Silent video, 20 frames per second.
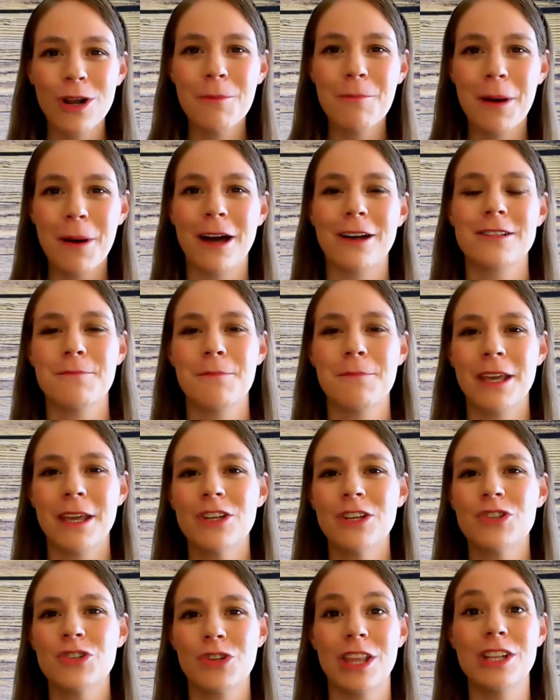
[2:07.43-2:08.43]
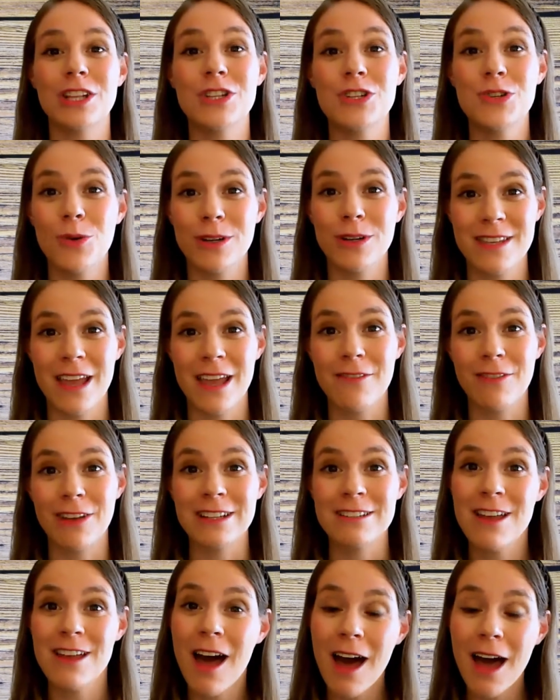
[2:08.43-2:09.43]
about making sure that you are
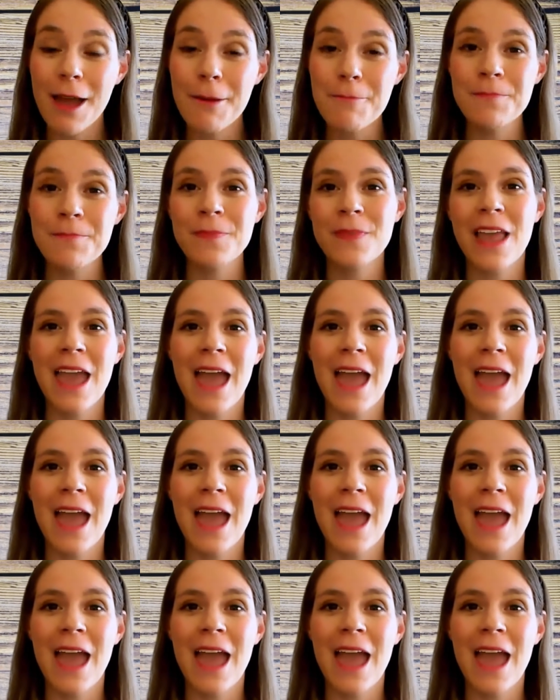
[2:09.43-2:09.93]
saving time,